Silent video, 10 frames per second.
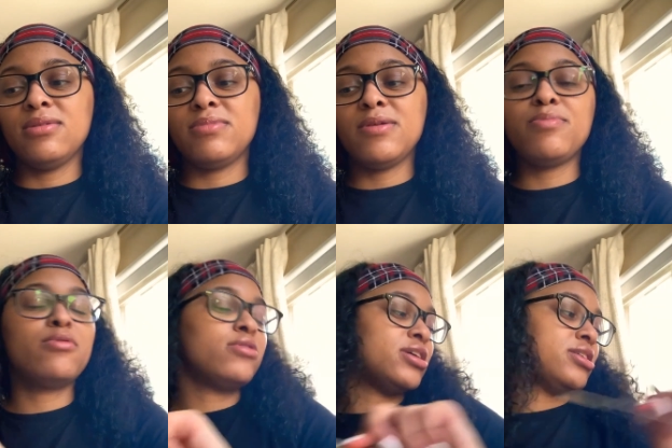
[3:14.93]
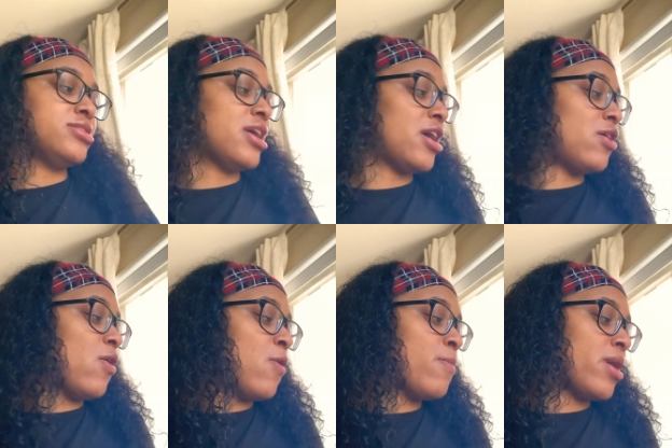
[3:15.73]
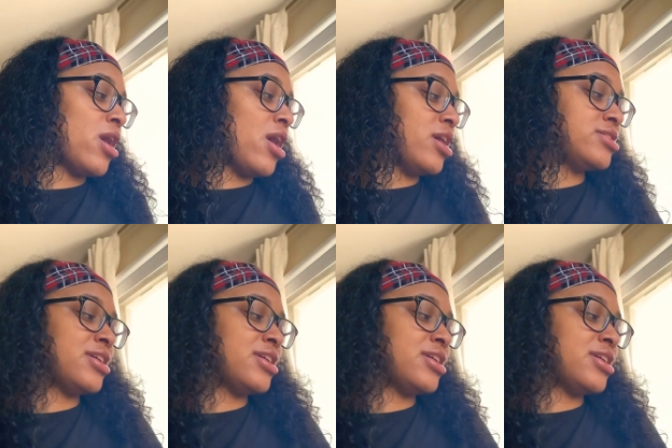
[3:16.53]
People is like, oh my gosh,